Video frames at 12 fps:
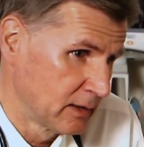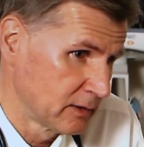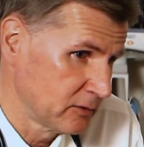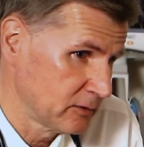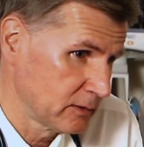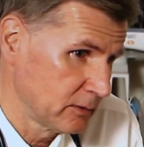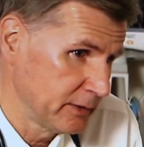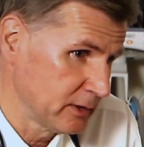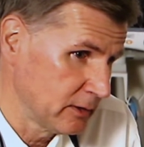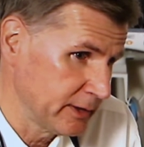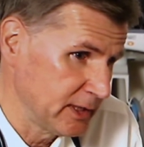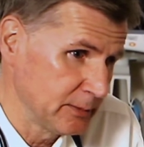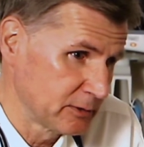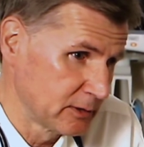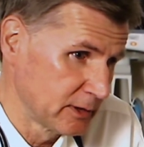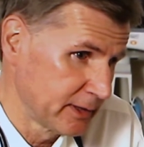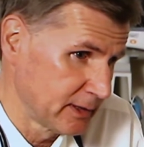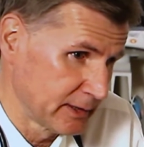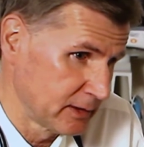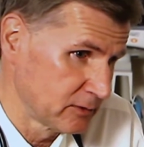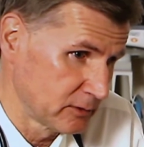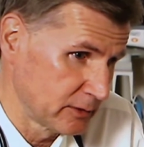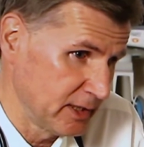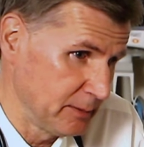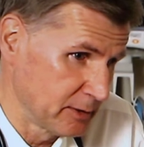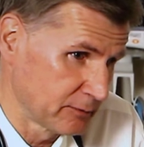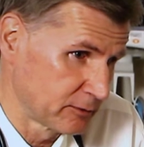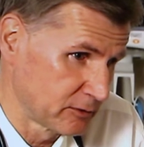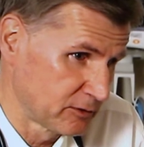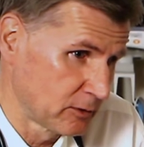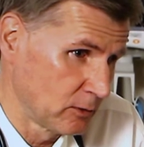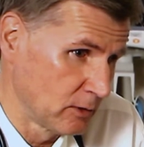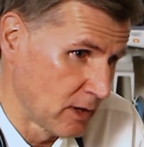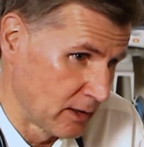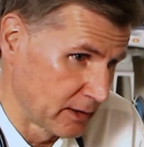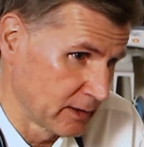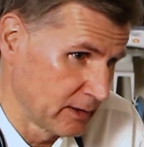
Listen, we can only keep the lid on his leukemia for so long.